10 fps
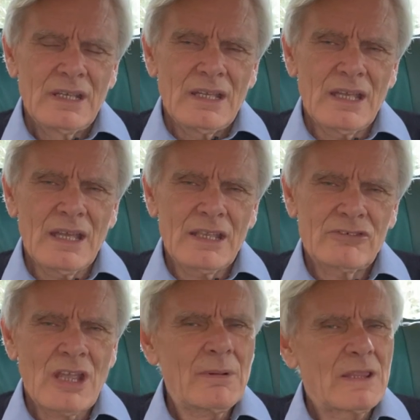
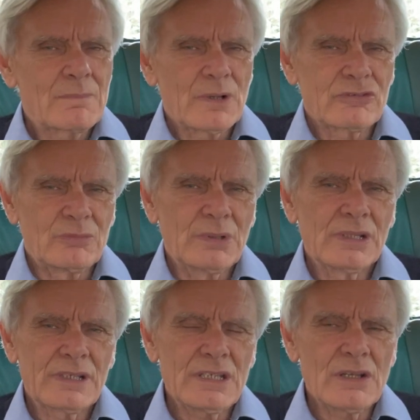examining the
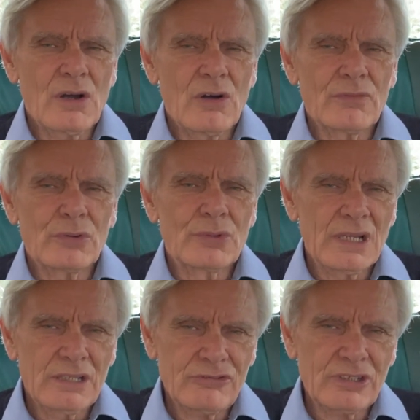possibility of
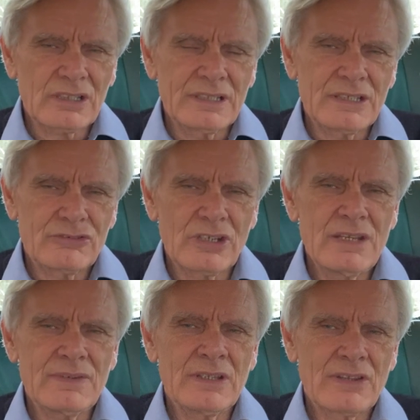realistically
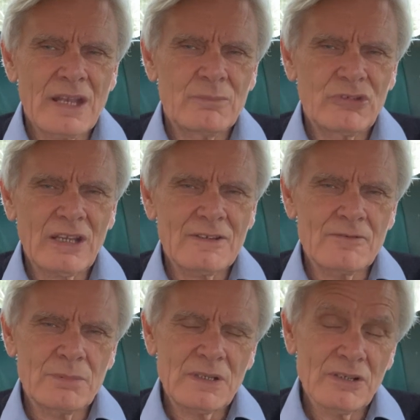achieving that
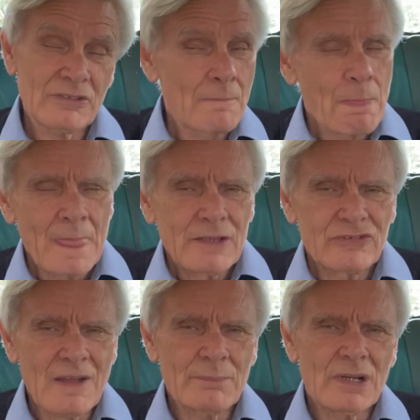objective, because
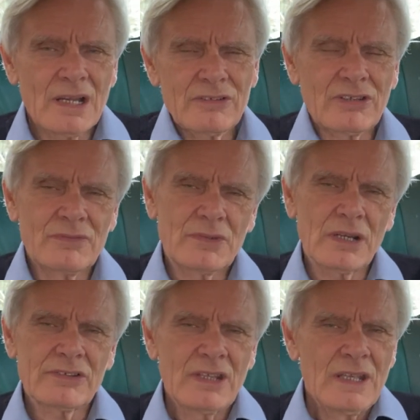some buyers have
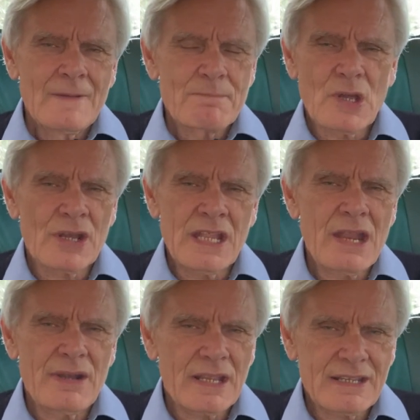got an
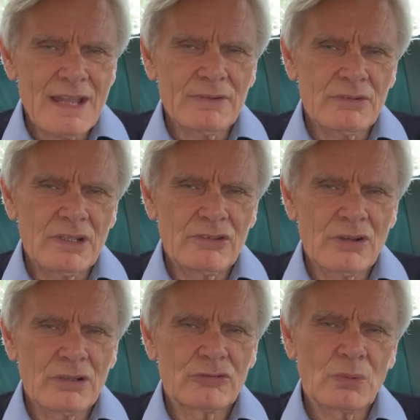area covered
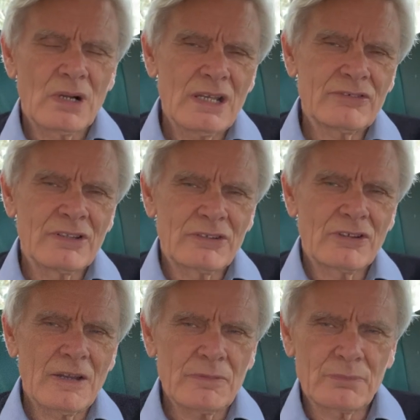dollars wise and the
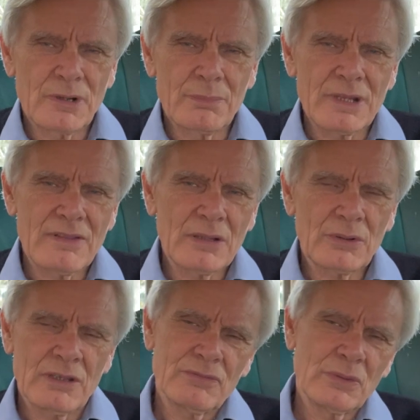type of property they're
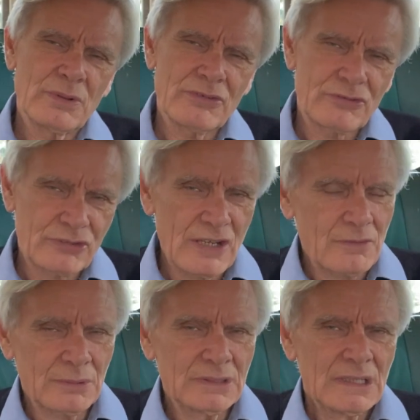looking for is
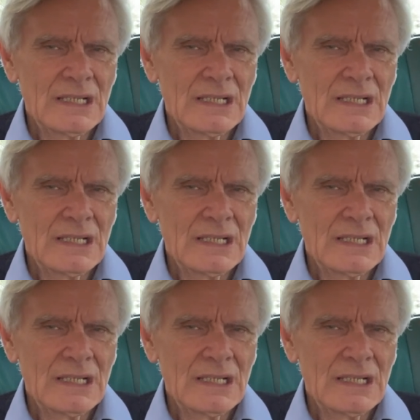achievable.